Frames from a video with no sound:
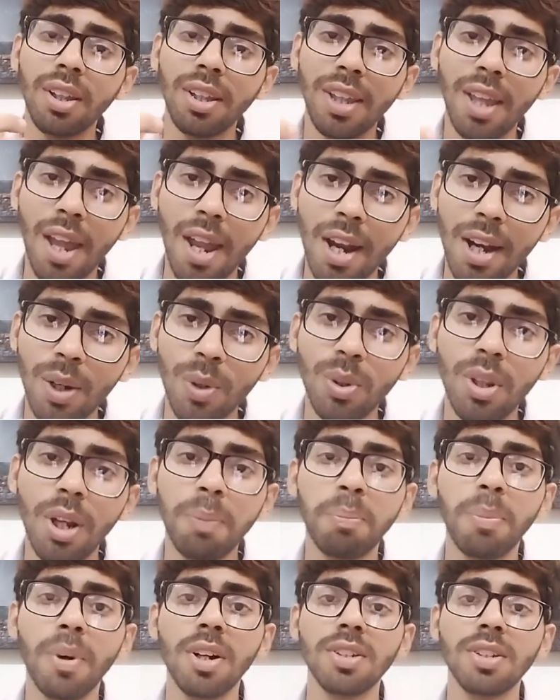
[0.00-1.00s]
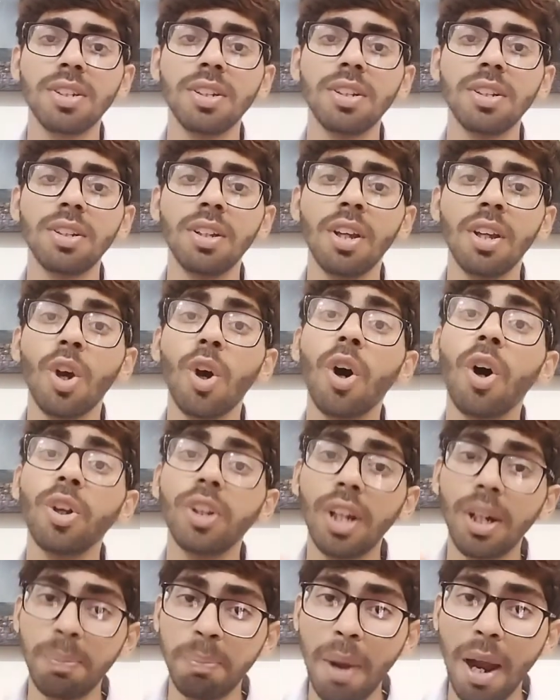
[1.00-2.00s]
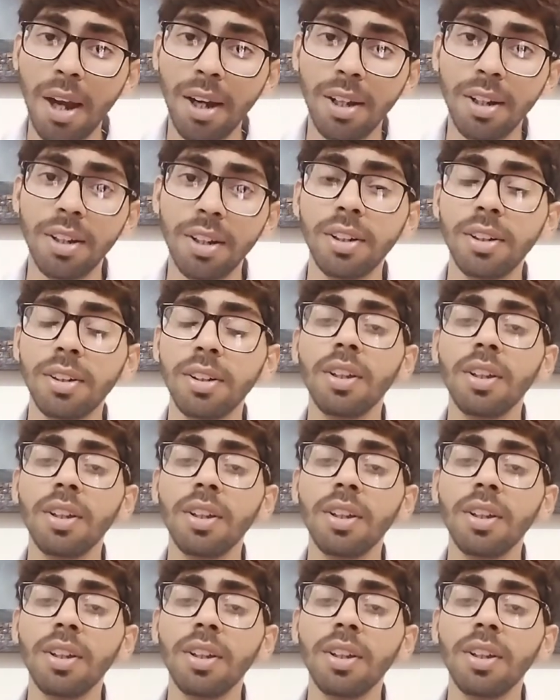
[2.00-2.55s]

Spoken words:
care to that person or that partner.